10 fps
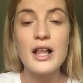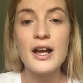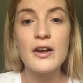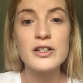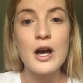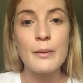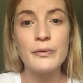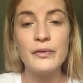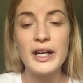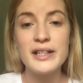lie on top
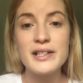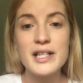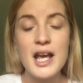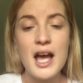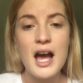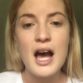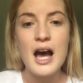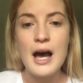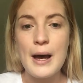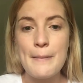of it.
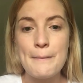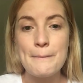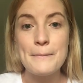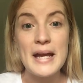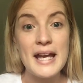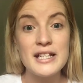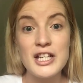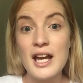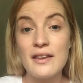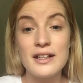And
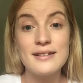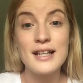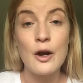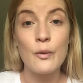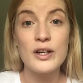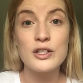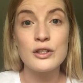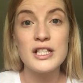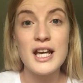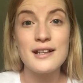then see how it wears
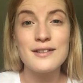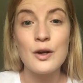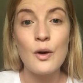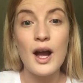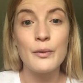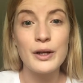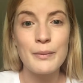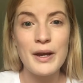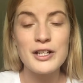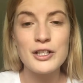through the day. So I will
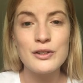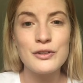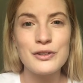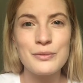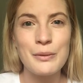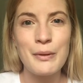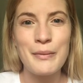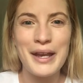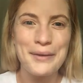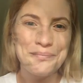get back to you as soon as I'm done my
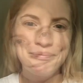makeup.